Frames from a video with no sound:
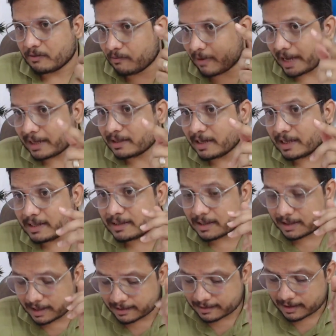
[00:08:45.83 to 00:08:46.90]
Why? The
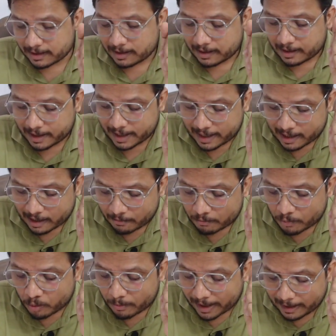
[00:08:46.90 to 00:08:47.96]
reason is here
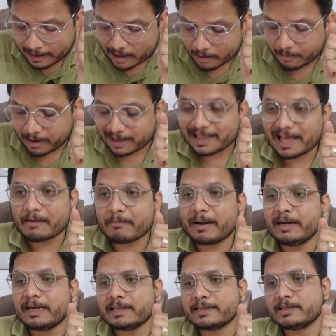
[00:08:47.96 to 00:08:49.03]
momentum
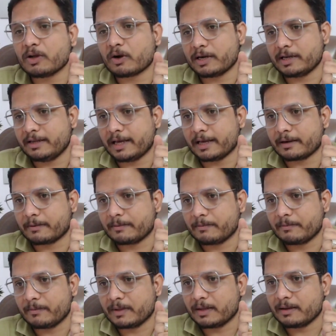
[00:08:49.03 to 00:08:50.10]
alignment is not there,
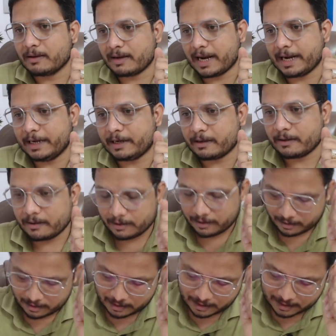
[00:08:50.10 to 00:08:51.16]
right?
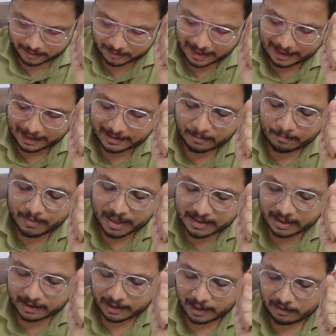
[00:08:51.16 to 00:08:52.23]
So that is the
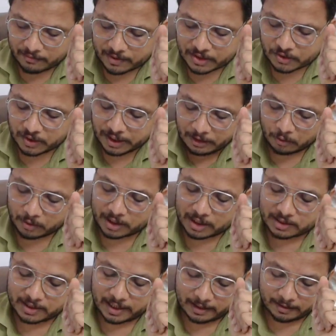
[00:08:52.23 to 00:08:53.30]
major thing which you need to
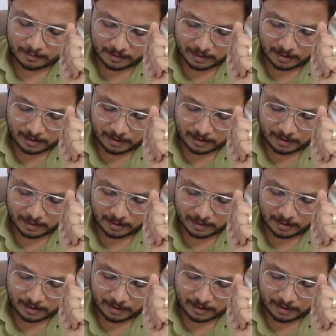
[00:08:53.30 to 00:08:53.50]
understand.